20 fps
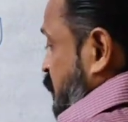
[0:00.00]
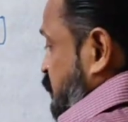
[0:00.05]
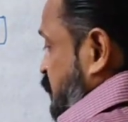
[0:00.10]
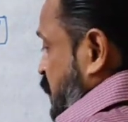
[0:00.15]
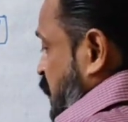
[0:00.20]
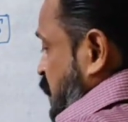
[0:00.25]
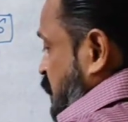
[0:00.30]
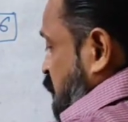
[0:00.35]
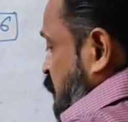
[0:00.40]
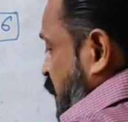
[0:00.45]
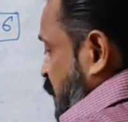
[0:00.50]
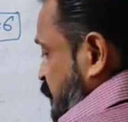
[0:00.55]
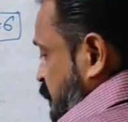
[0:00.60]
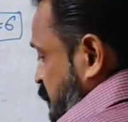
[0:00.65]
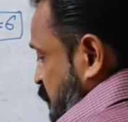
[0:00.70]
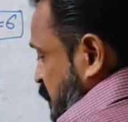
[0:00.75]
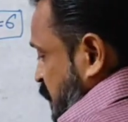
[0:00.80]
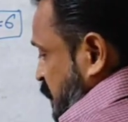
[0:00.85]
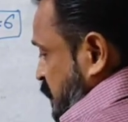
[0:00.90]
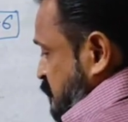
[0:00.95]
3
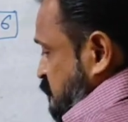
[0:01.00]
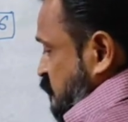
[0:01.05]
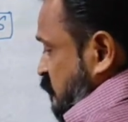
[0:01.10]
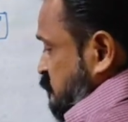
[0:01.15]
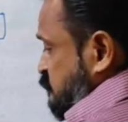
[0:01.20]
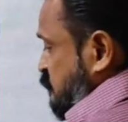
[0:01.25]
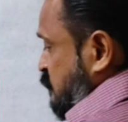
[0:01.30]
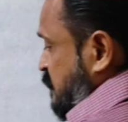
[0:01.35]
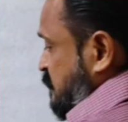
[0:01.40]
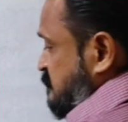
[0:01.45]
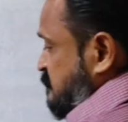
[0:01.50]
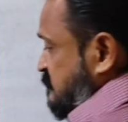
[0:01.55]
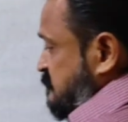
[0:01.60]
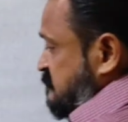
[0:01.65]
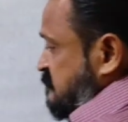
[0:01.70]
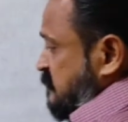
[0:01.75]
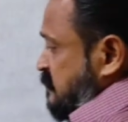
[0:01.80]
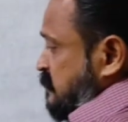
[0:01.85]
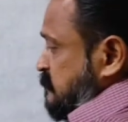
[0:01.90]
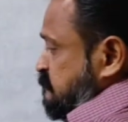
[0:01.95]
1, that is also
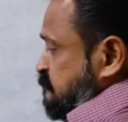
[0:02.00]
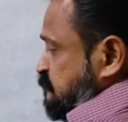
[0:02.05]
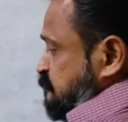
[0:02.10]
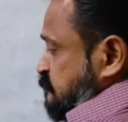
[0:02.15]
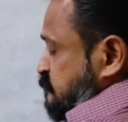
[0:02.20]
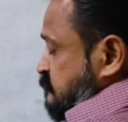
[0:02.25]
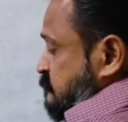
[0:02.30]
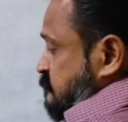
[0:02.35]
existing.